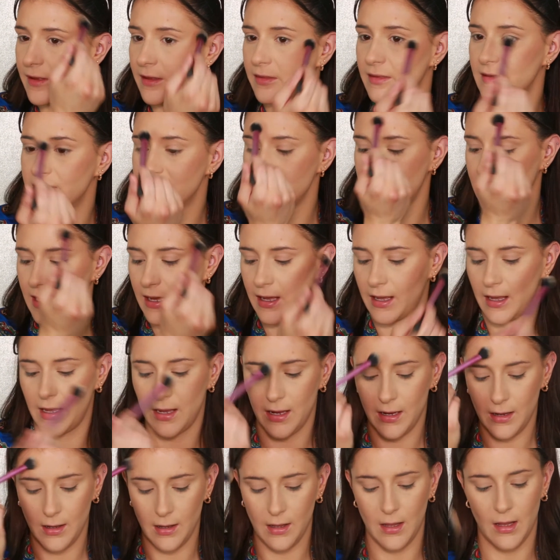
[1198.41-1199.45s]
other
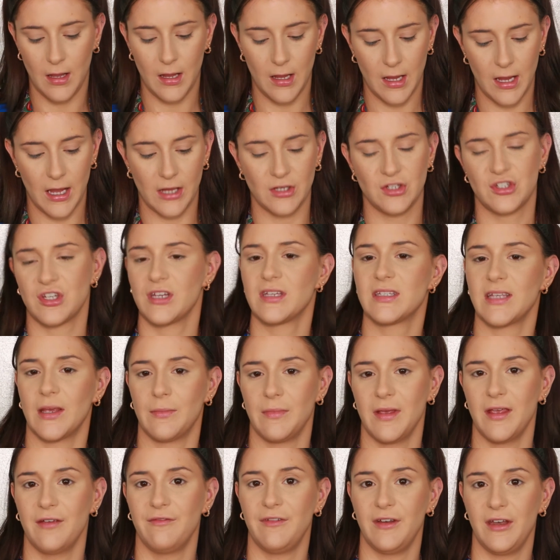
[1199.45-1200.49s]
day, and she sent
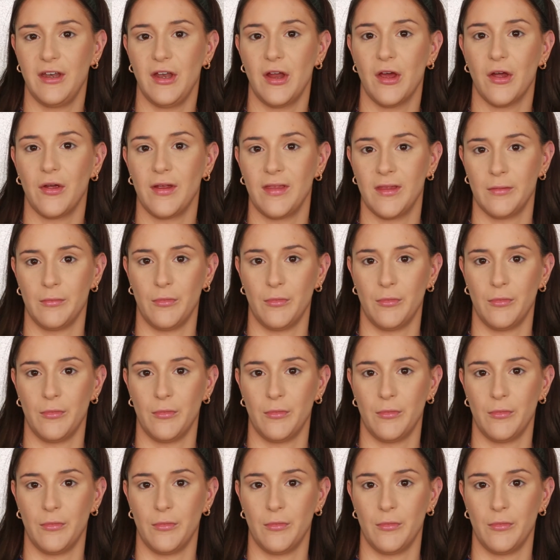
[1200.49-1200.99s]
me a video in the